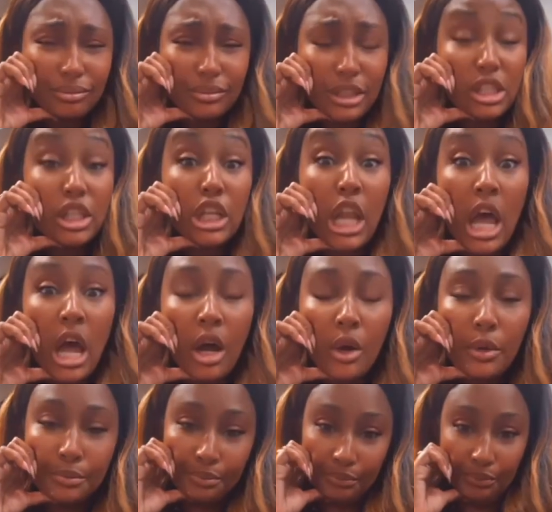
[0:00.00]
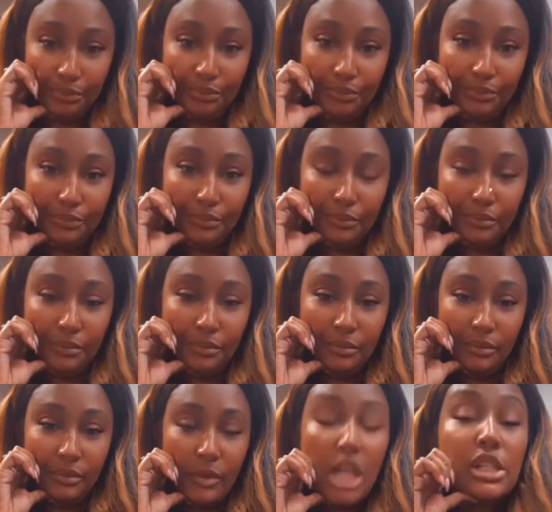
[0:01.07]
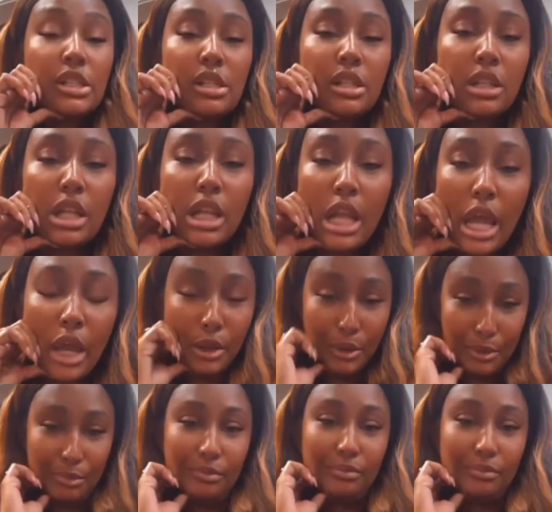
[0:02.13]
slow slow.